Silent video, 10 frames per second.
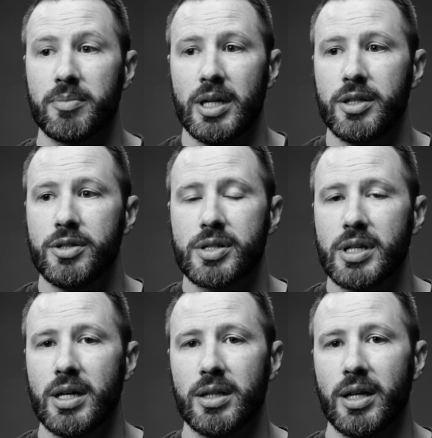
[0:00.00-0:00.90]
like, man, you just
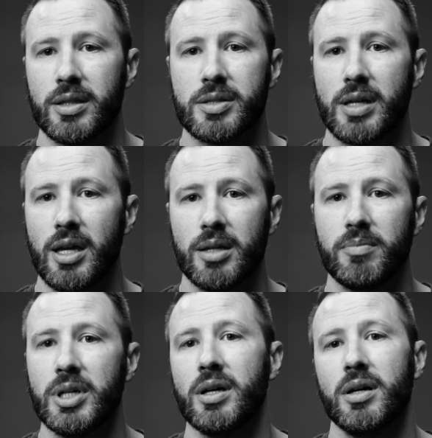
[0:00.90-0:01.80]
can't, like, this
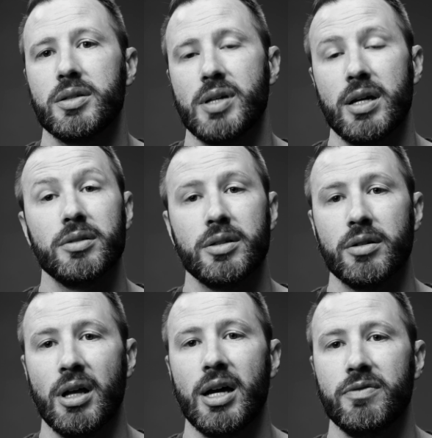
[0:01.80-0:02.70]
can't be a cycle in
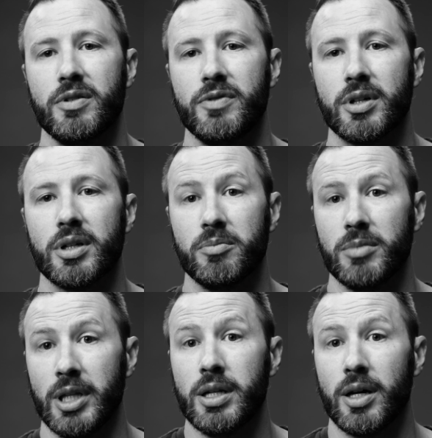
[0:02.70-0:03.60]
your life if you're going
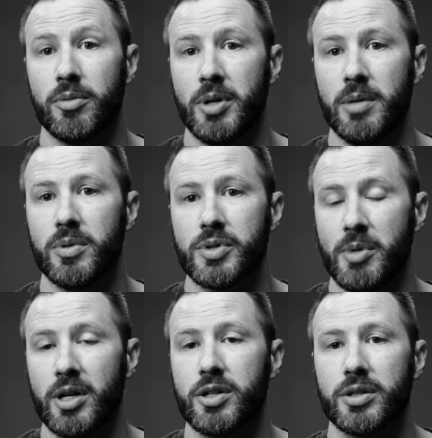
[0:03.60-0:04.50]
to lead other people
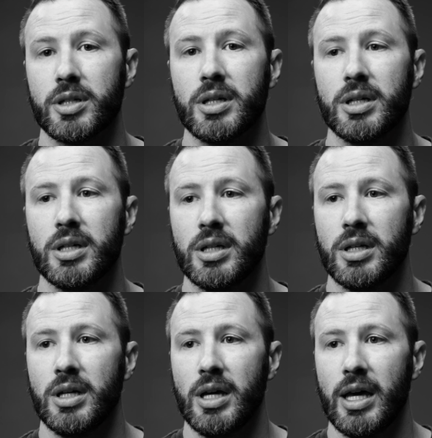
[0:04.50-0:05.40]
spiritually.
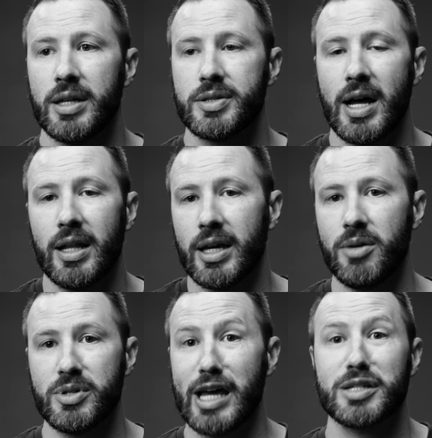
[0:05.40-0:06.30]
And it's not like
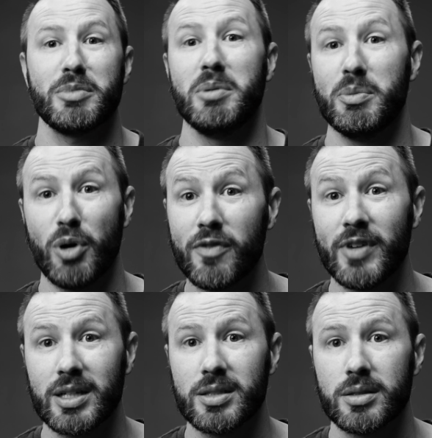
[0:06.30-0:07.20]
he was asking me to be
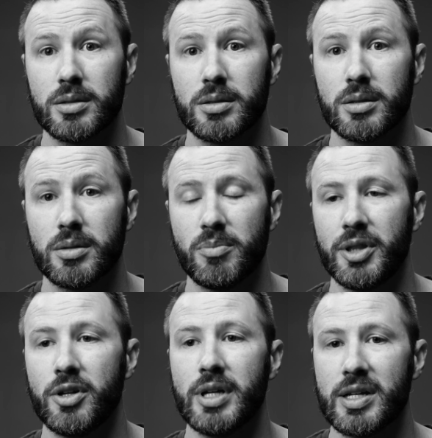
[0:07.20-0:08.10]
perfect, but
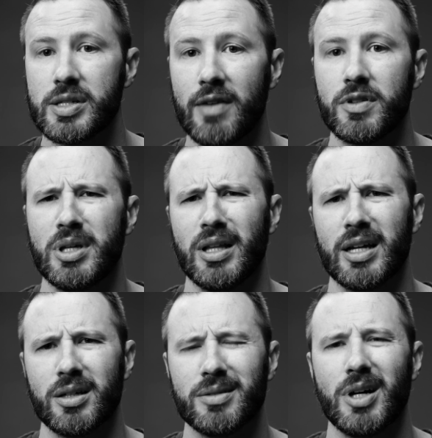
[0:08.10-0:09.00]
there does have to be
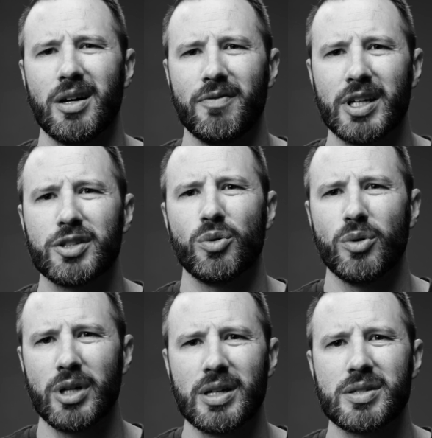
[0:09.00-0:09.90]
like a, a
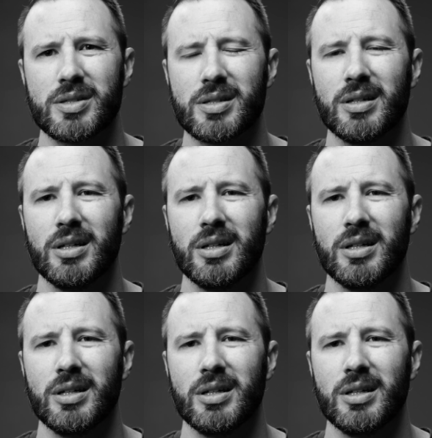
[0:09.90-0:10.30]
victorious